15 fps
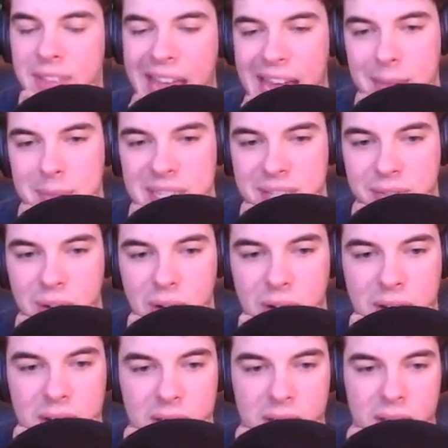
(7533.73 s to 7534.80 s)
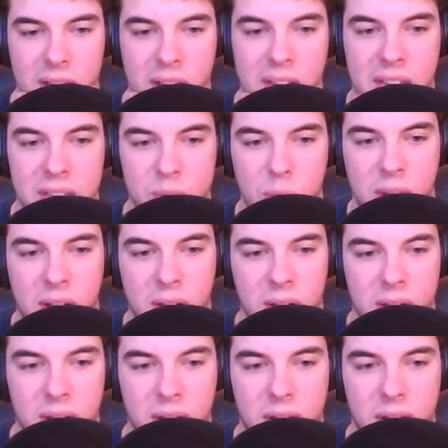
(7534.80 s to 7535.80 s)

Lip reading: atmosphere, as well.